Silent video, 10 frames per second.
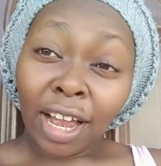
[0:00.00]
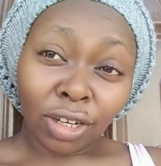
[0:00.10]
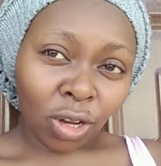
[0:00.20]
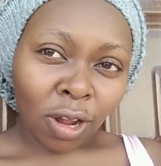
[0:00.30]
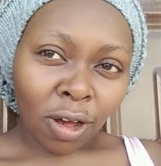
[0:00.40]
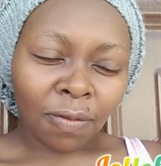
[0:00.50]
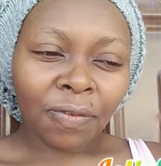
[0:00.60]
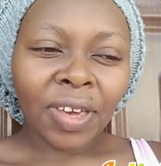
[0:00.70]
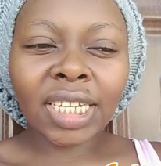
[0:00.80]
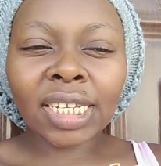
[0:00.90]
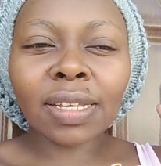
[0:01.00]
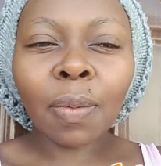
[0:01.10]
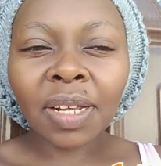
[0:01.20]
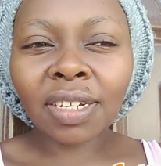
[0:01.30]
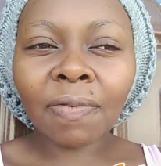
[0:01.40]
jollof. It is a
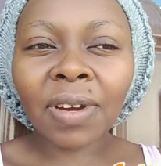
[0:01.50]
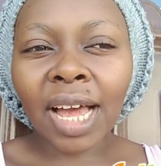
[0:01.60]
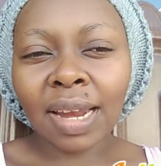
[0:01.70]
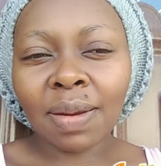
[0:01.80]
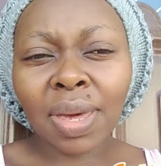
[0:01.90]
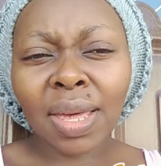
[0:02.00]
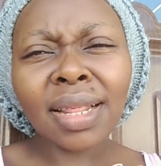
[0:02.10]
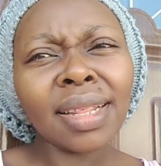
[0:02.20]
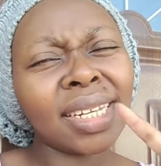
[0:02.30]
West African meal.